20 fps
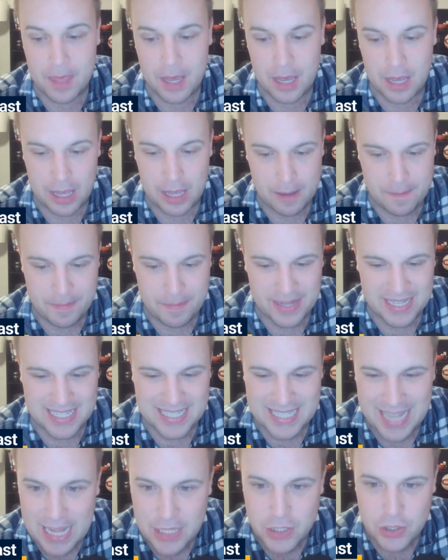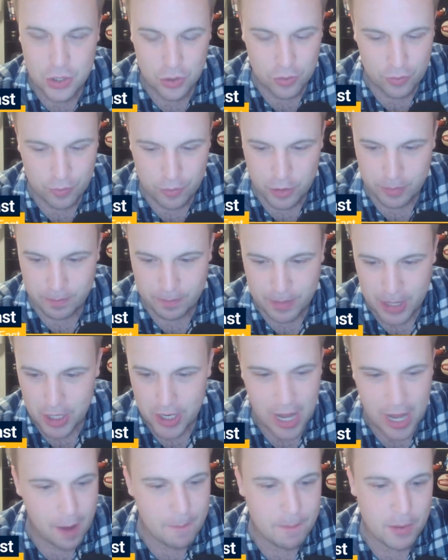Um, the stats don't bear
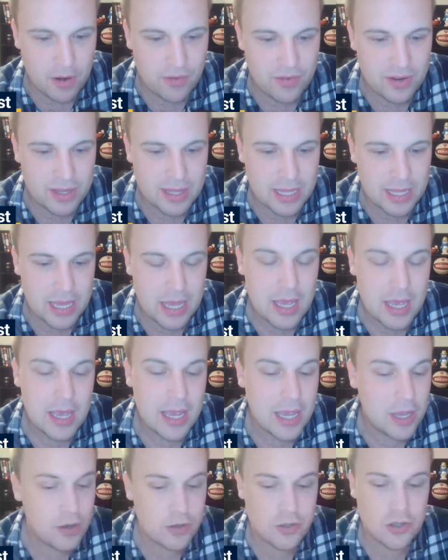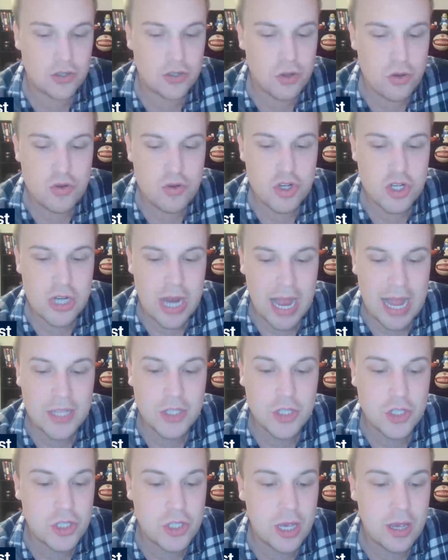it out perfectly. He only took two
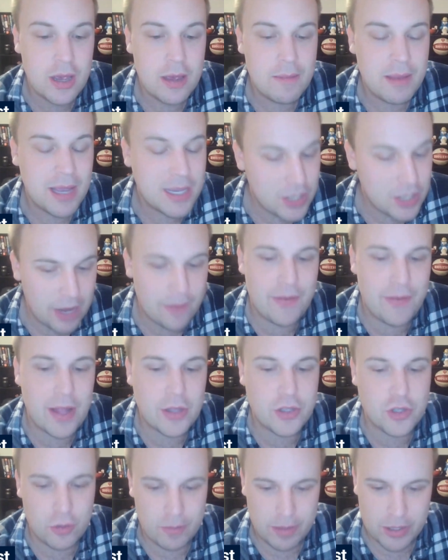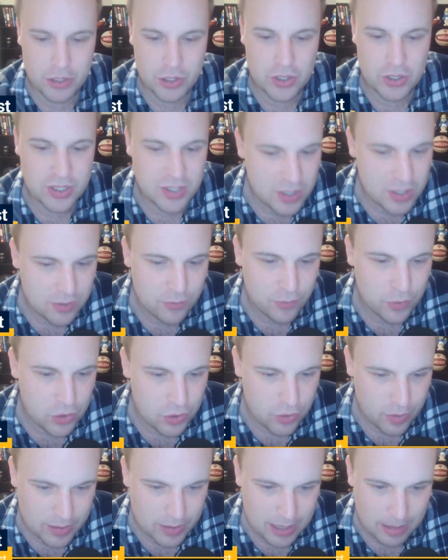shots because he got fouled so much. Six free
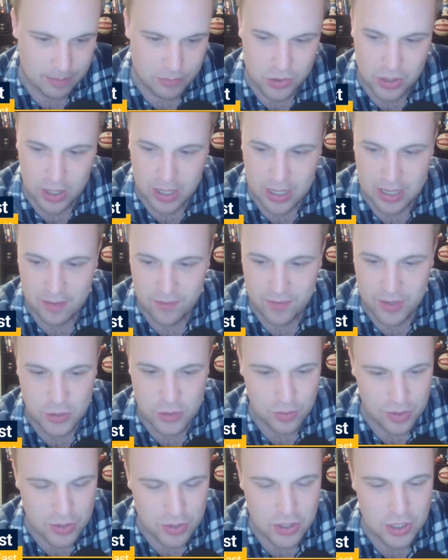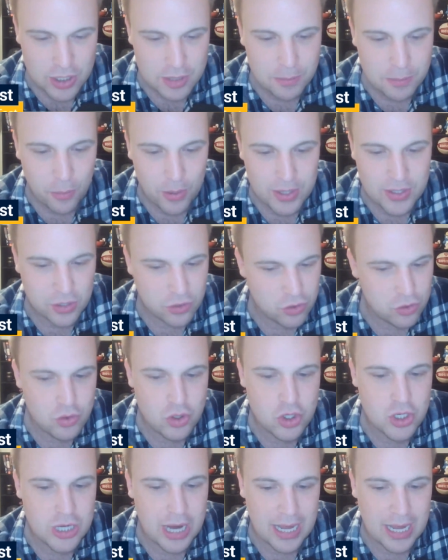throw attempts. He finished with six points on two
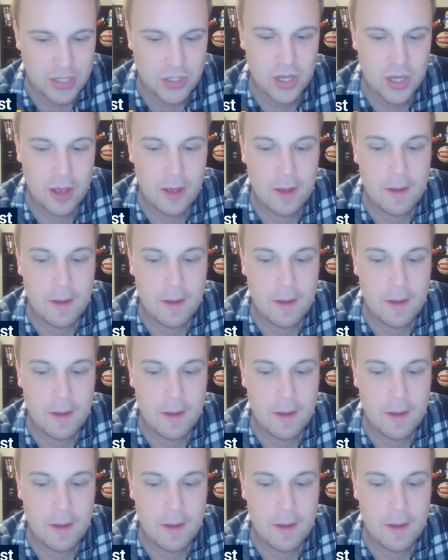shots.